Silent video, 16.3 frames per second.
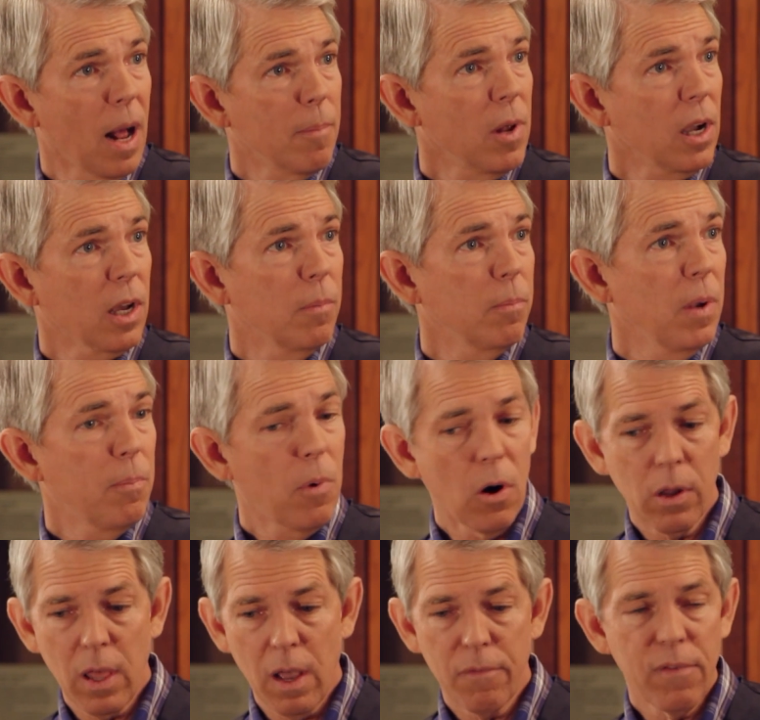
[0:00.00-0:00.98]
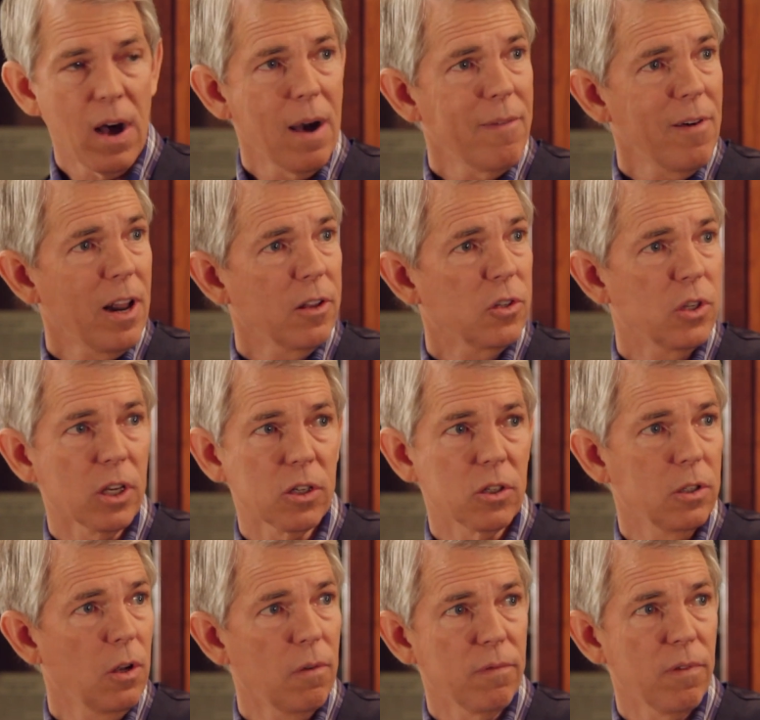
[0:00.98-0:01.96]
I'm not going to be part of that five out of
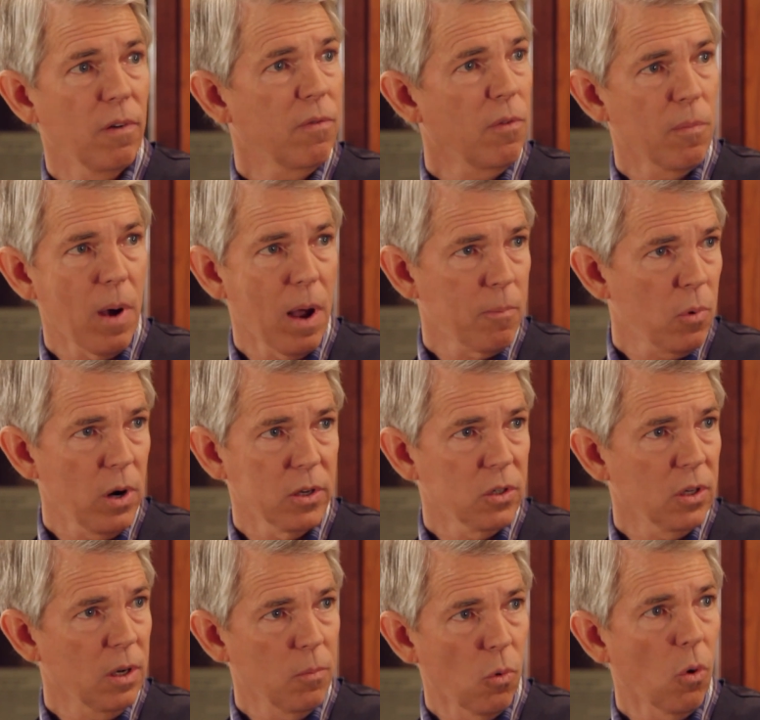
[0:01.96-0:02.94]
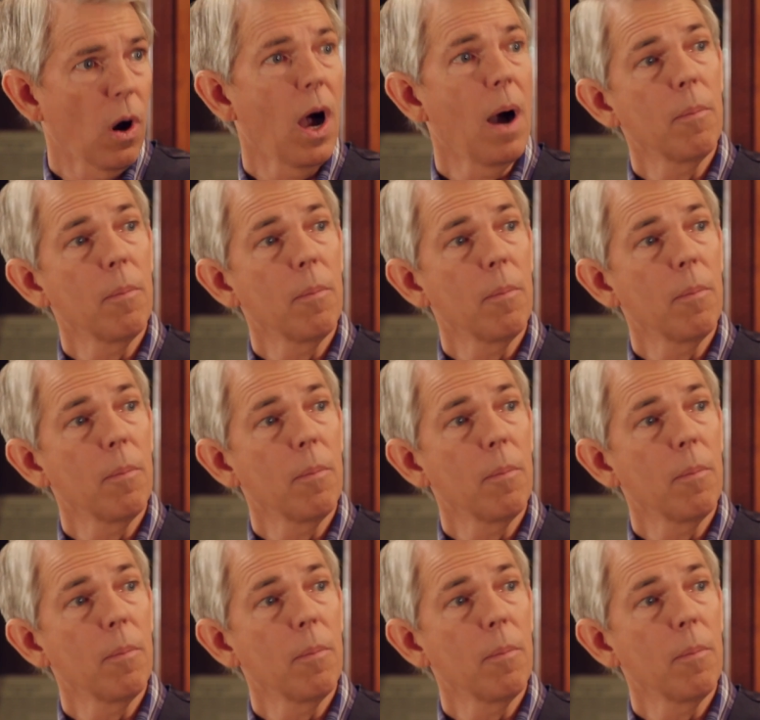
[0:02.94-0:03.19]
six that don't vote for my president anymore.